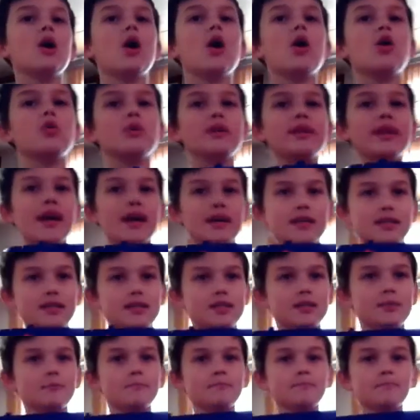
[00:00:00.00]
Oh,
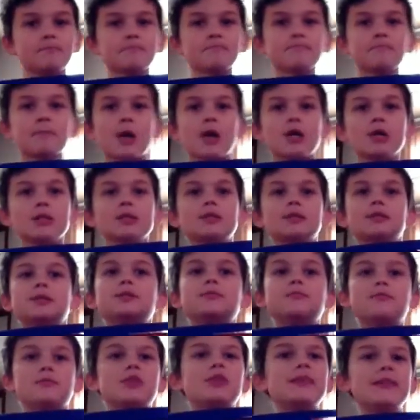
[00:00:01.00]
yes.
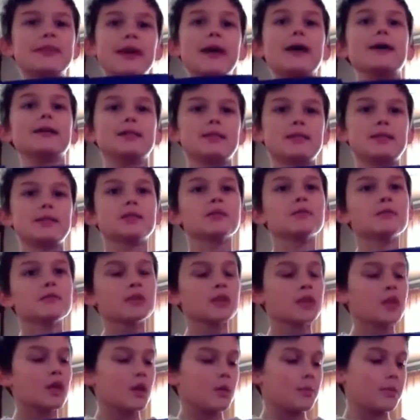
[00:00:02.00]
Yes.
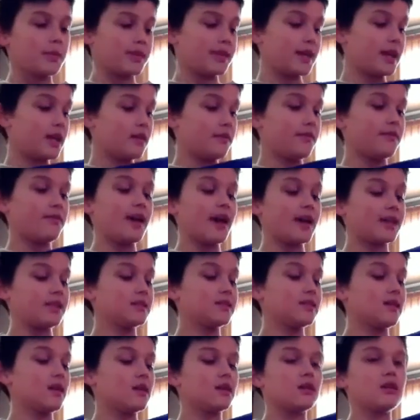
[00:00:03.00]
But then if
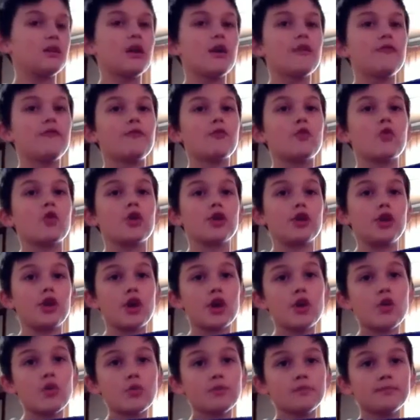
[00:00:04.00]
that's not enough for
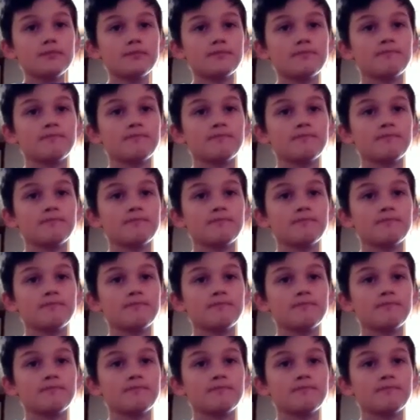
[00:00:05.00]
you,